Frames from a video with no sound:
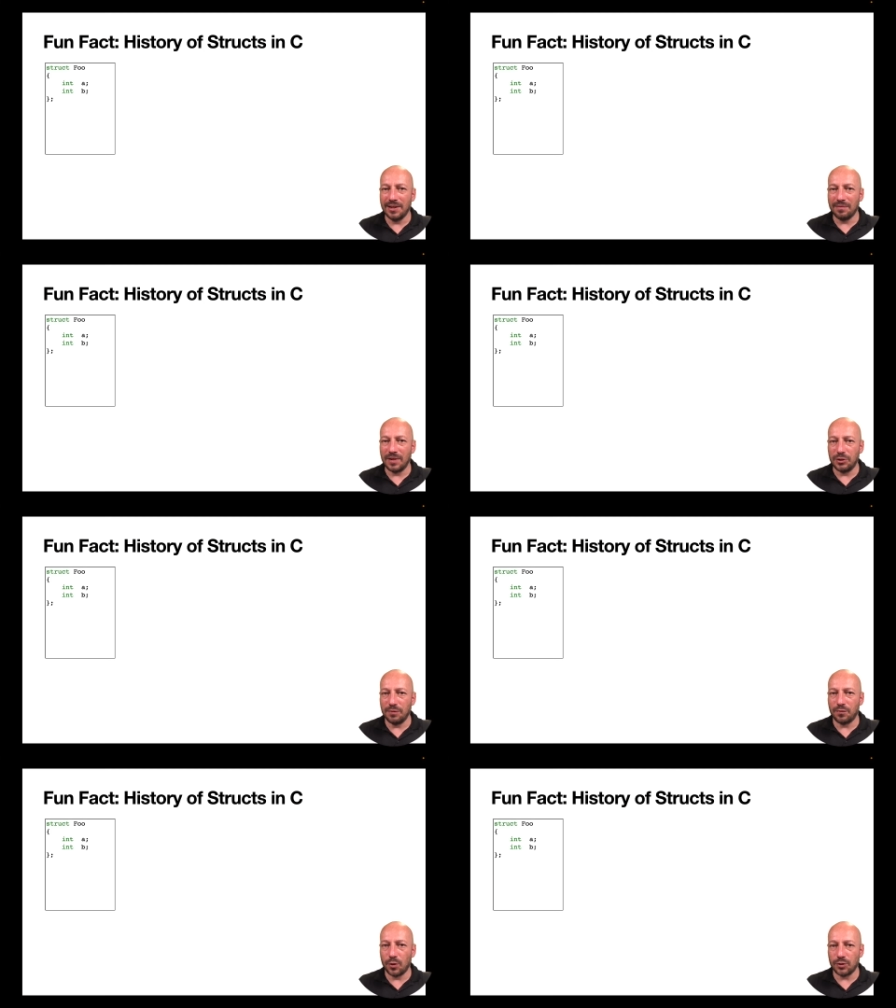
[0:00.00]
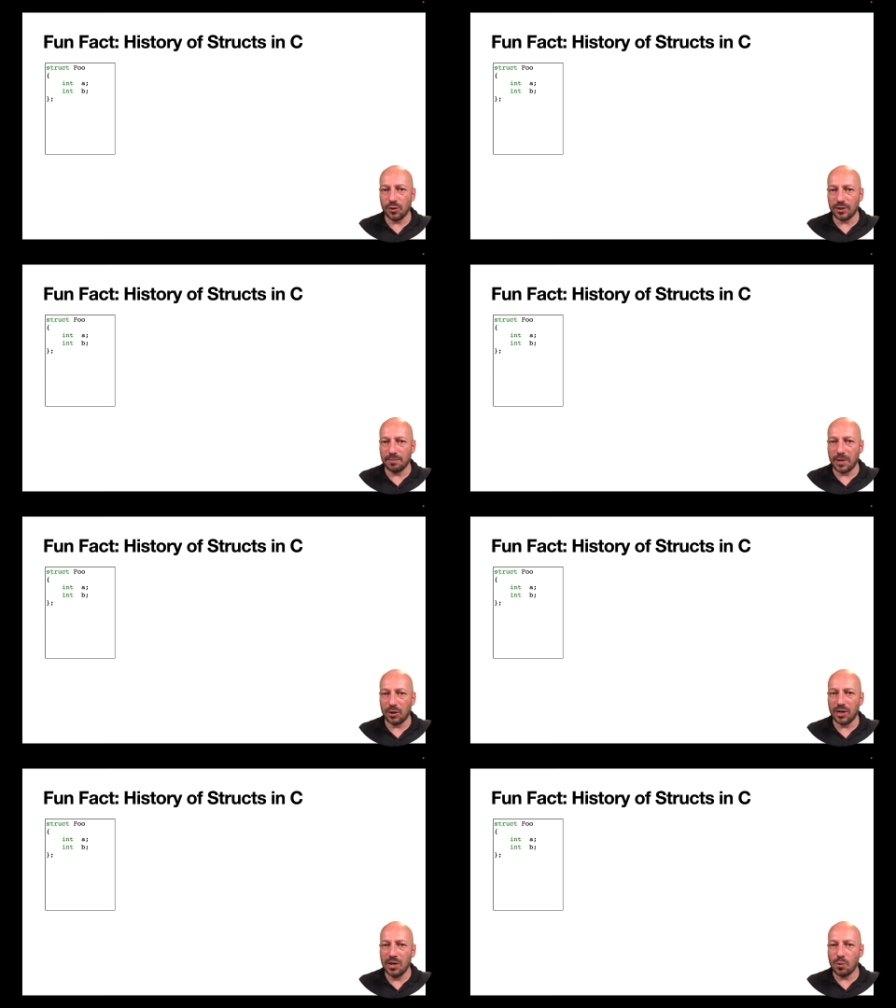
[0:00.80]
where he first talks
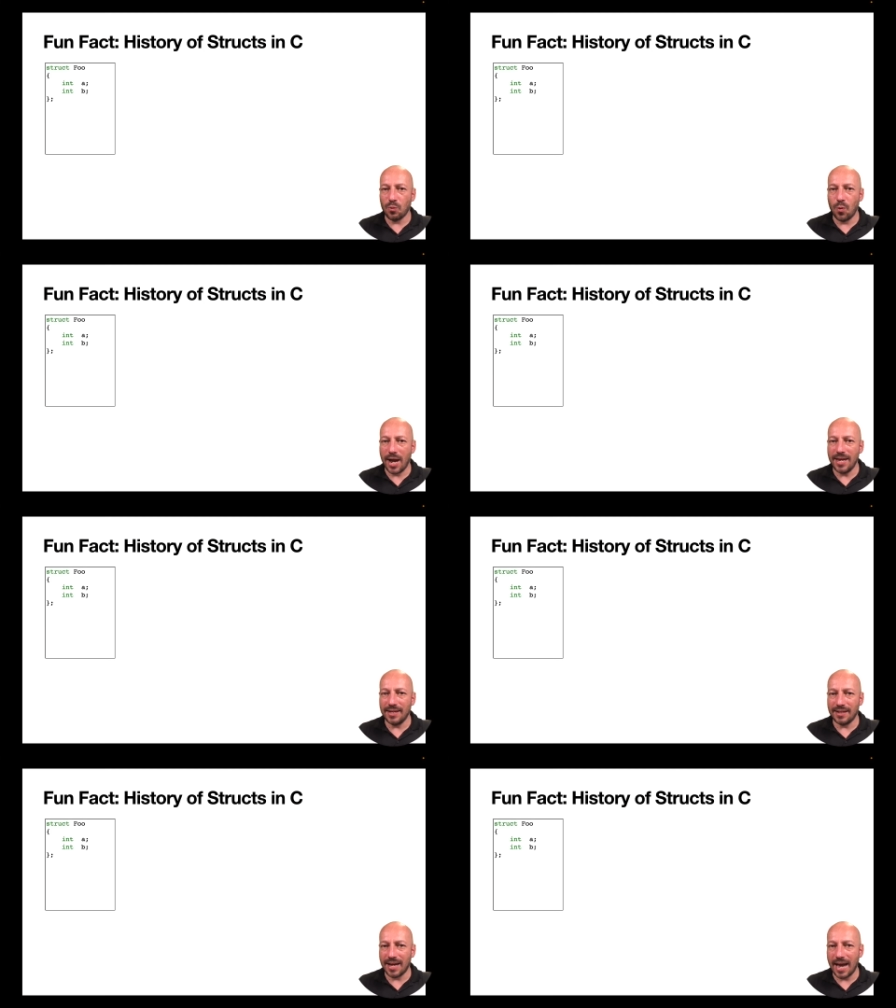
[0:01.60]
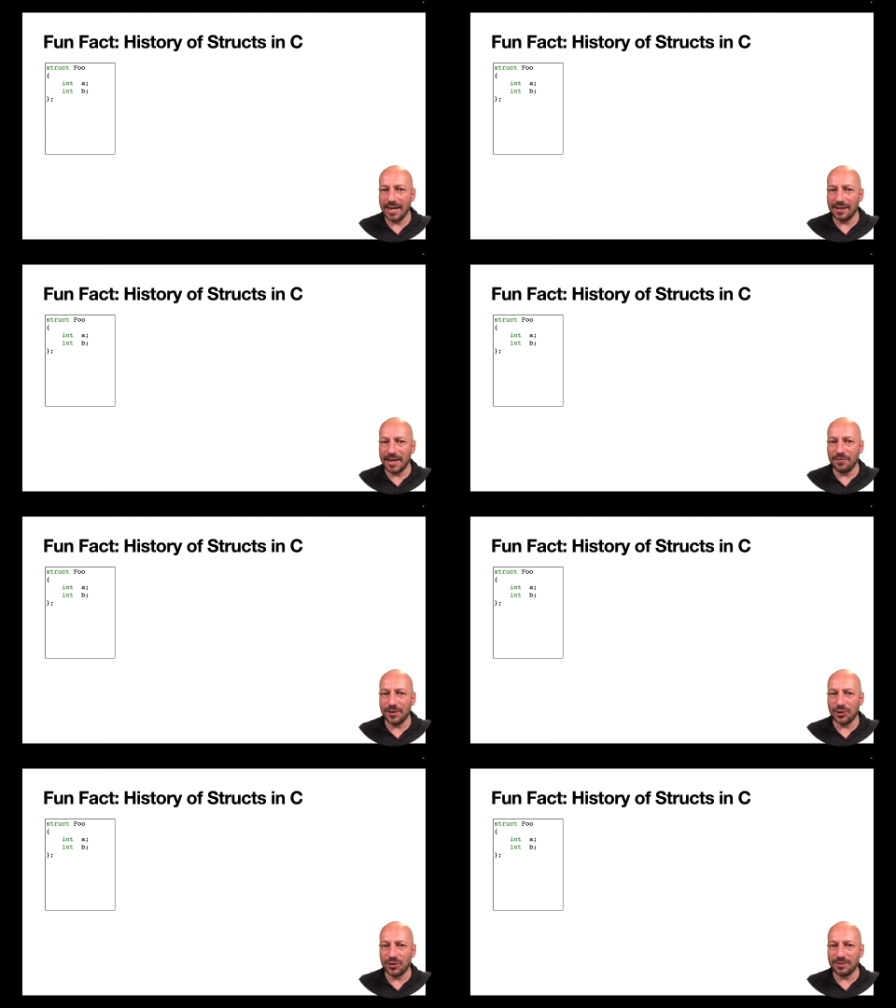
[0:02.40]
about why a higher
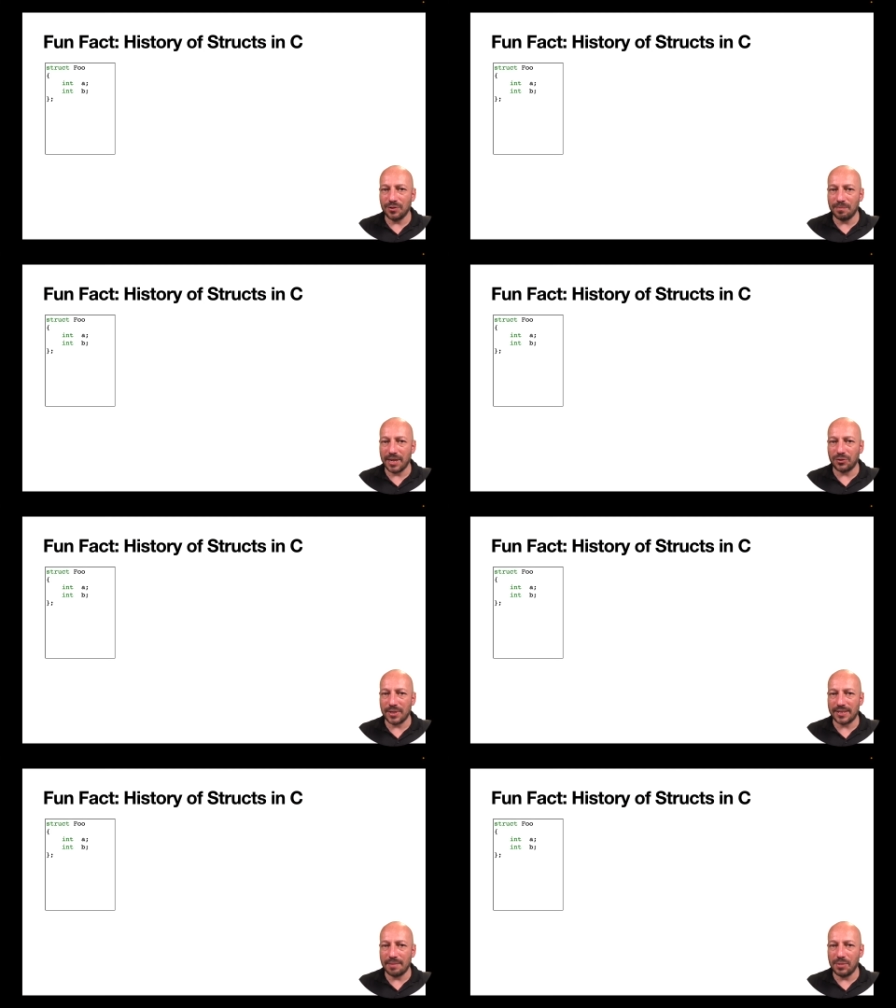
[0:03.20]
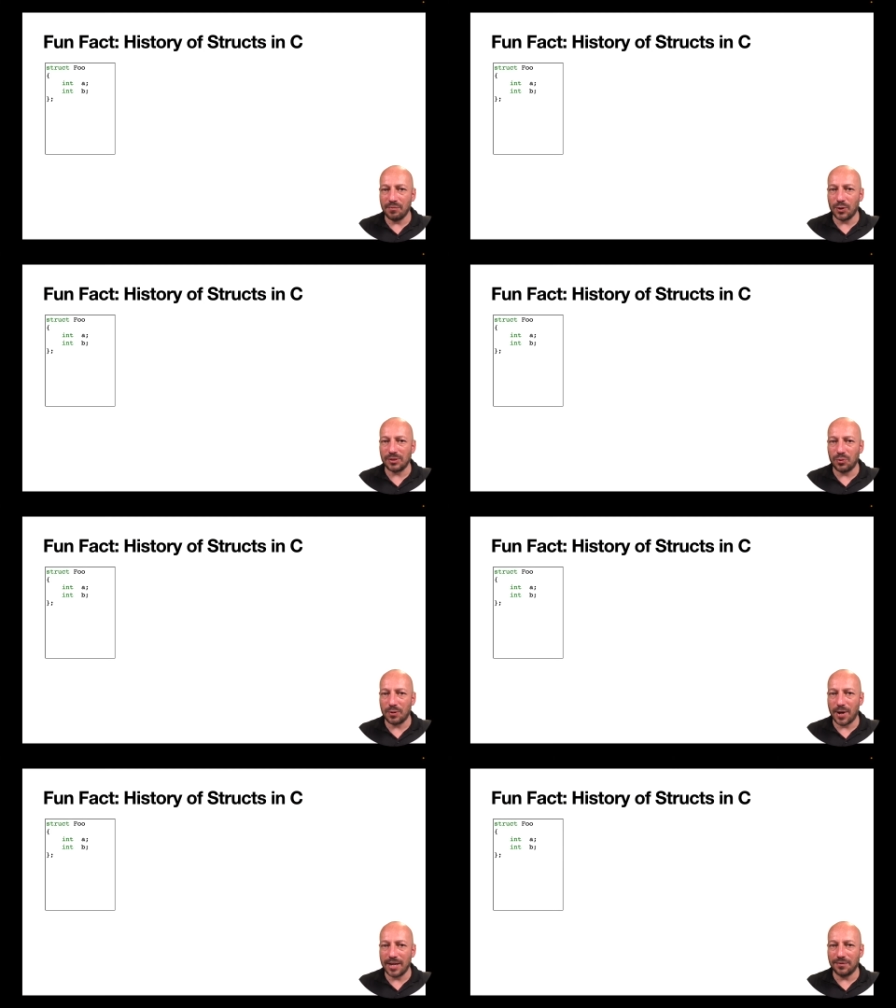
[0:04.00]
language compared to assembly was
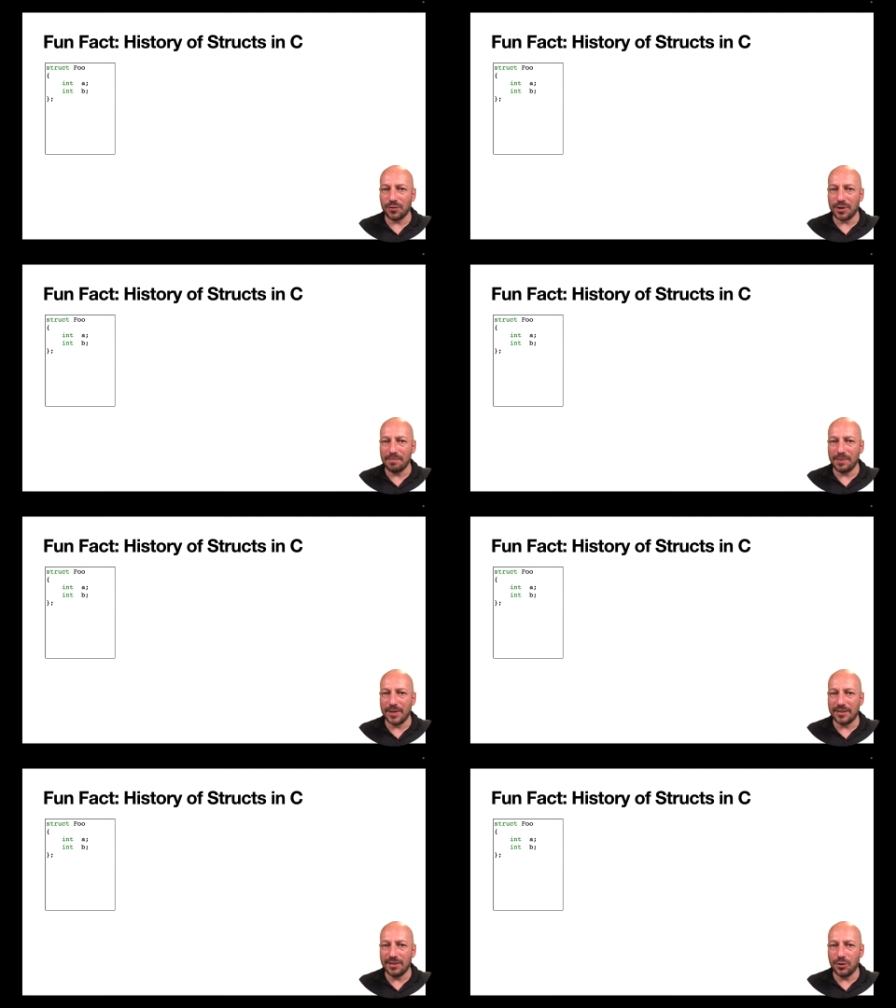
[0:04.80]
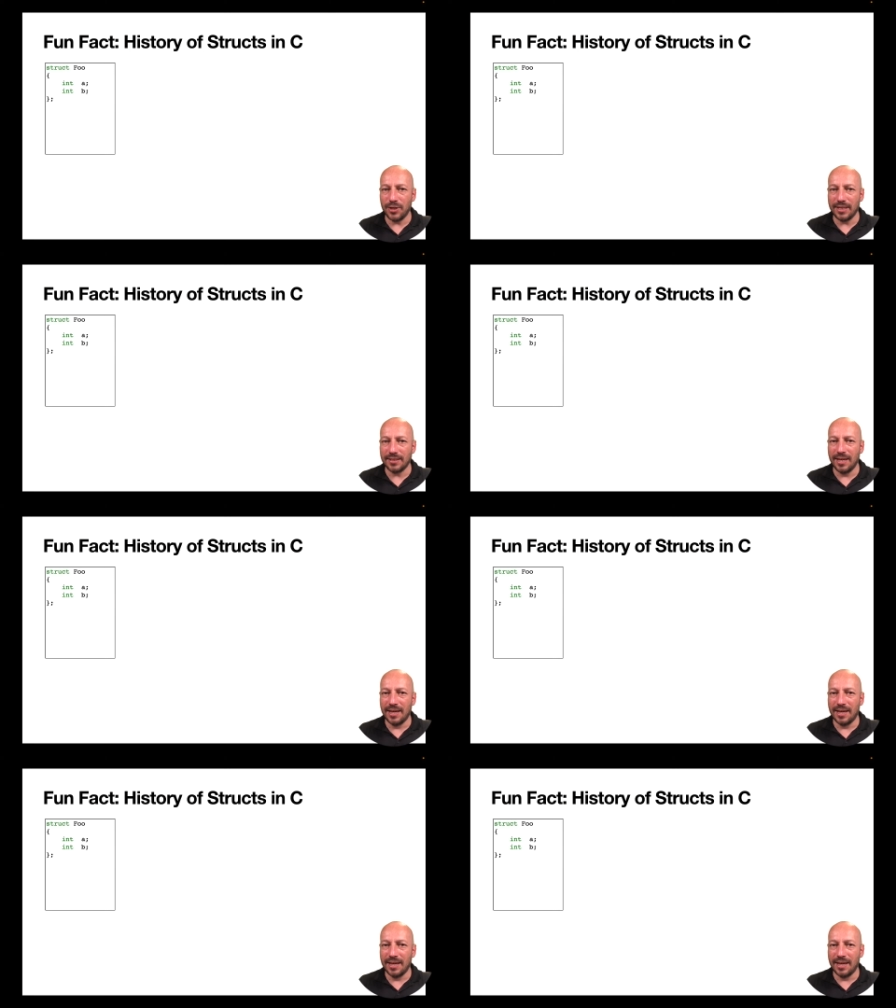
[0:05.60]
required for implementing Unix,